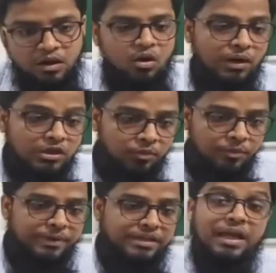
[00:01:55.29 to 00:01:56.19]
what
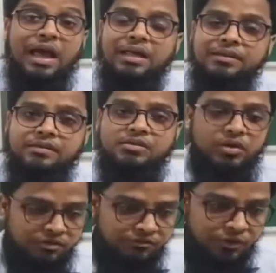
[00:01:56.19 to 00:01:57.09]
homeopathy has to
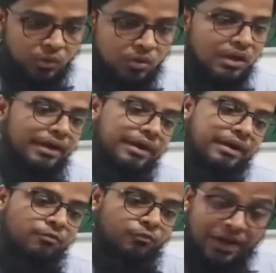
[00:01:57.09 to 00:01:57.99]
give you
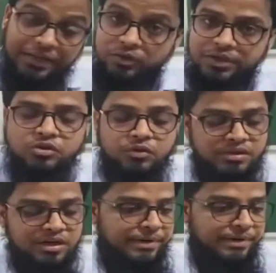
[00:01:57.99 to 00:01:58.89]
and why you need to
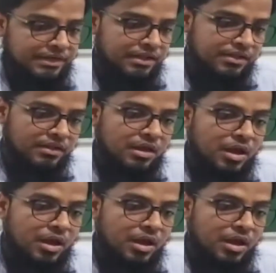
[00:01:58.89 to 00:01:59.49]
start practice.